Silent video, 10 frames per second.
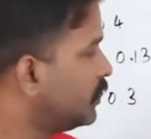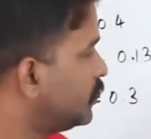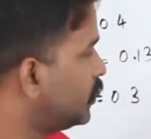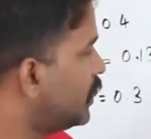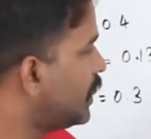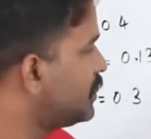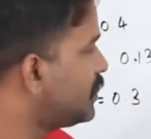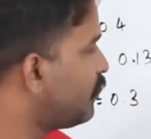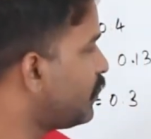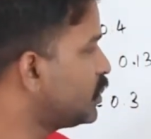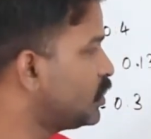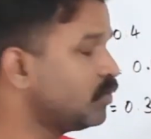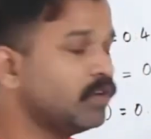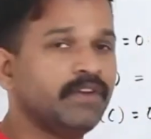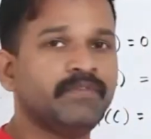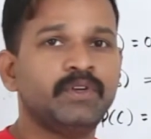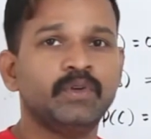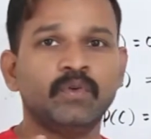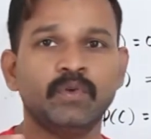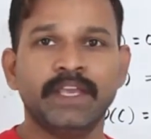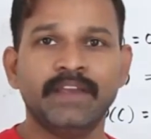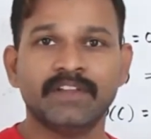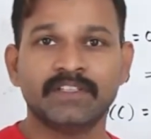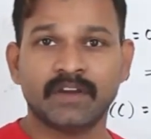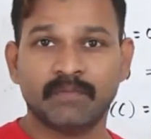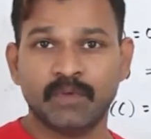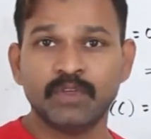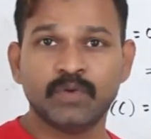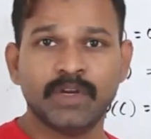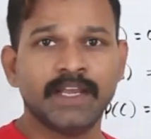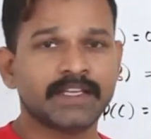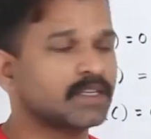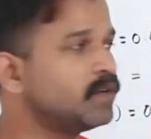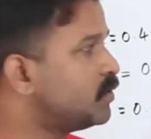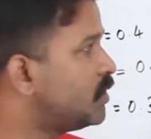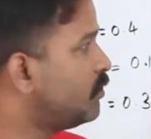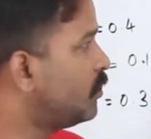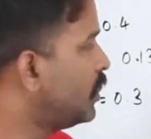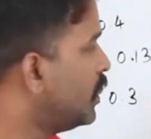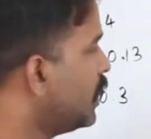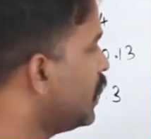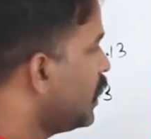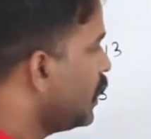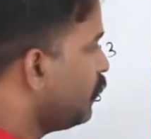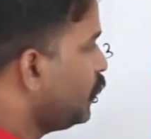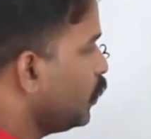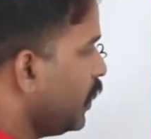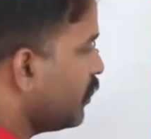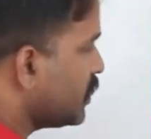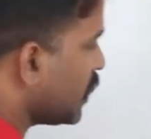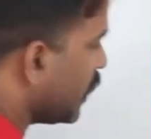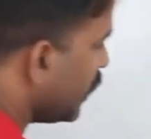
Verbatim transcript: So that's the first rule. If two events are mutually exclusive. If two events are